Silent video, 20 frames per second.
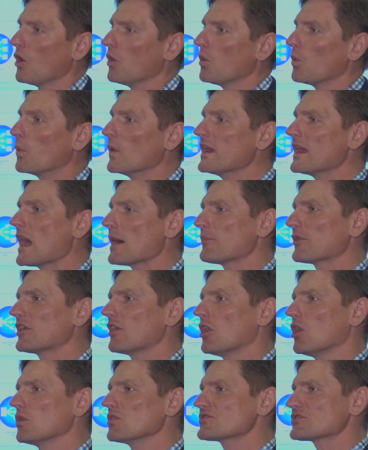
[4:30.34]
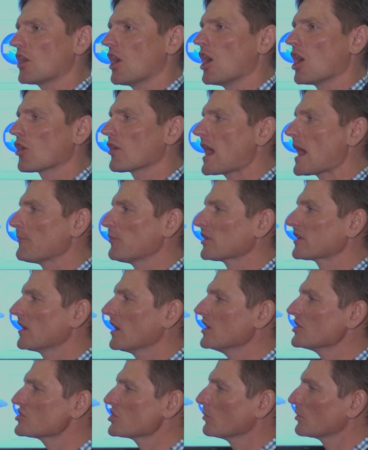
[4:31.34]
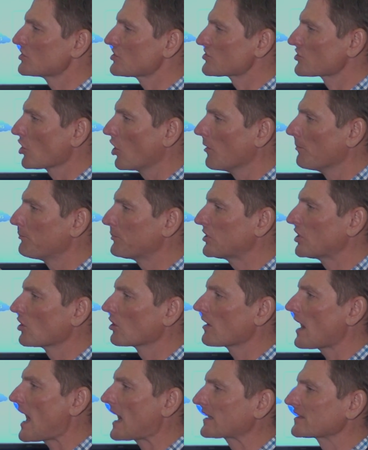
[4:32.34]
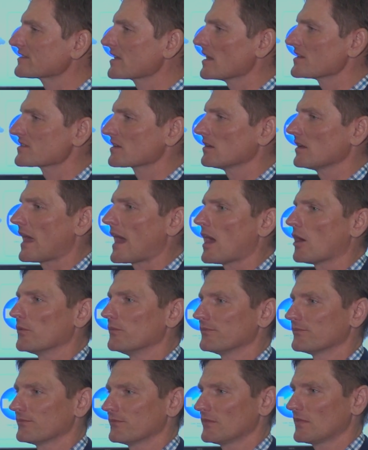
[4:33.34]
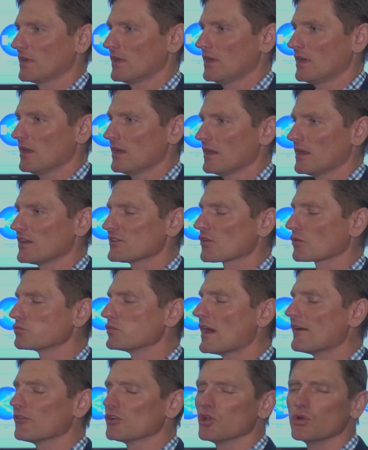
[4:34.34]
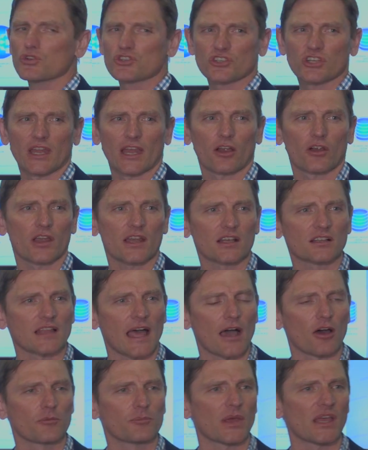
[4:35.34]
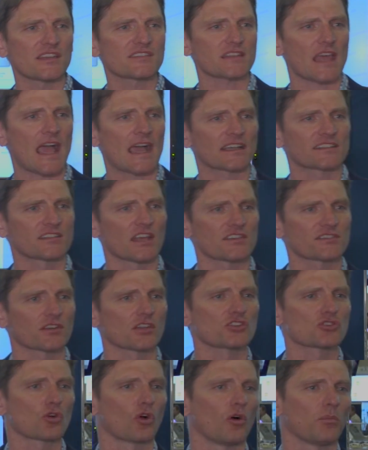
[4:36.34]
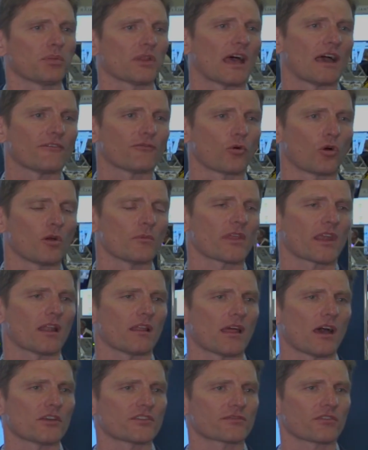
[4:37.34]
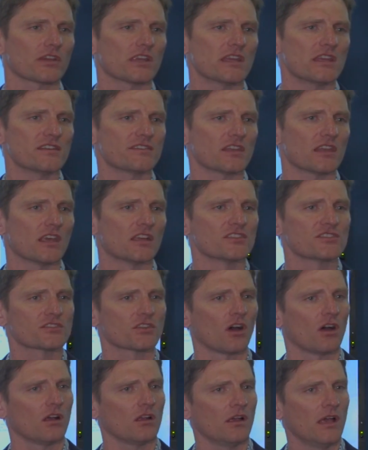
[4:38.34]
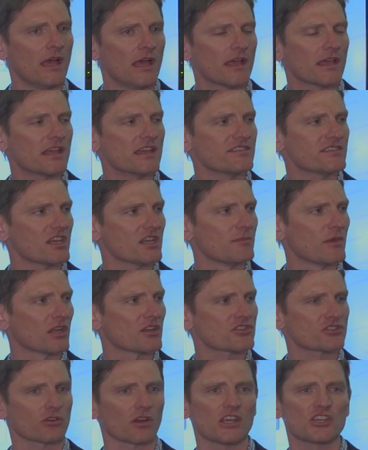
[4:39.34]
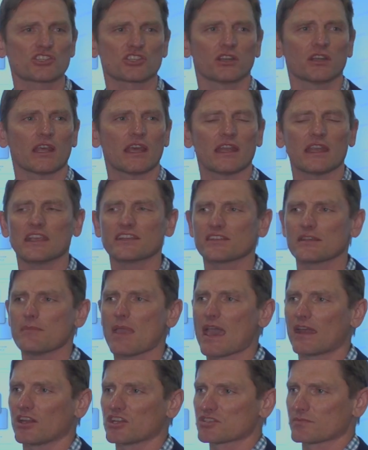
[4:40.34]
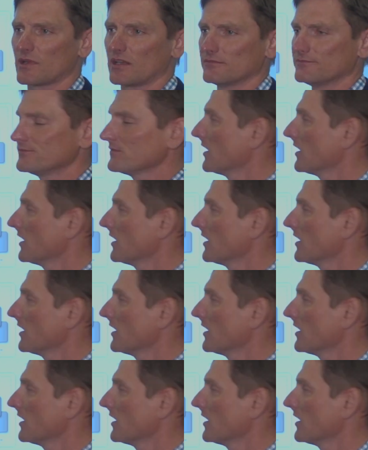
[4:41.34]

We happen to host our application, which is called Pure Access Cloud. It is a revolutionary cloud-based access control platform that allows for easy install, easy administration, and easy management.